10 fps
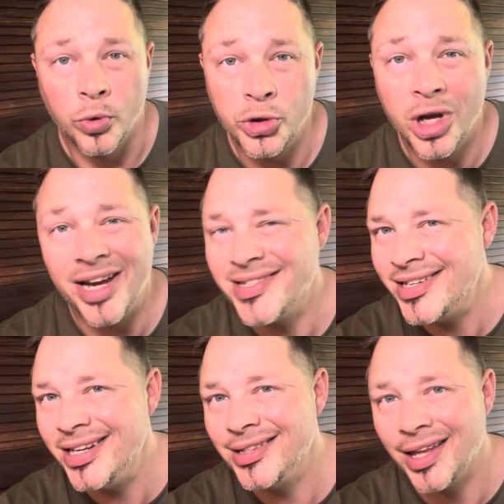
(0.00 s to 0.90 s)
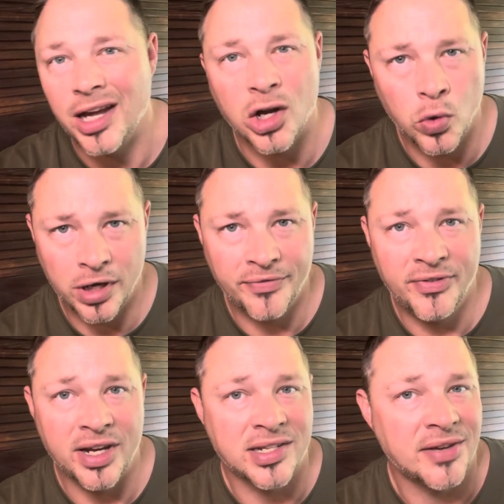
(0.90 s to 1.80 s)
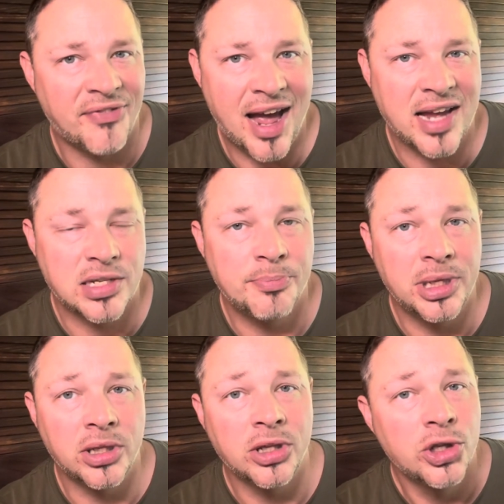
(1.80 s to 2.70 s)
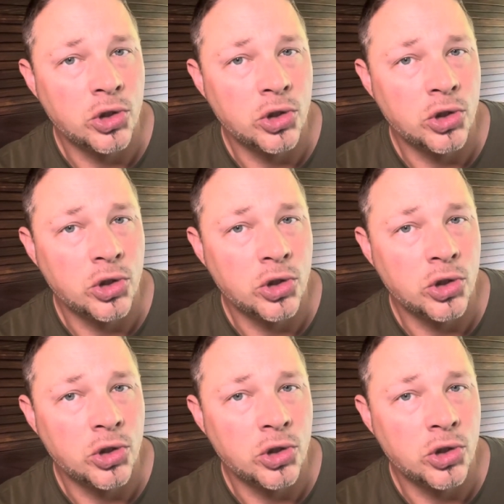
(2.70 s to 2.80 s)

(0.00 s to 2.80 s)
When you guys need like a quick fix, a fast meal,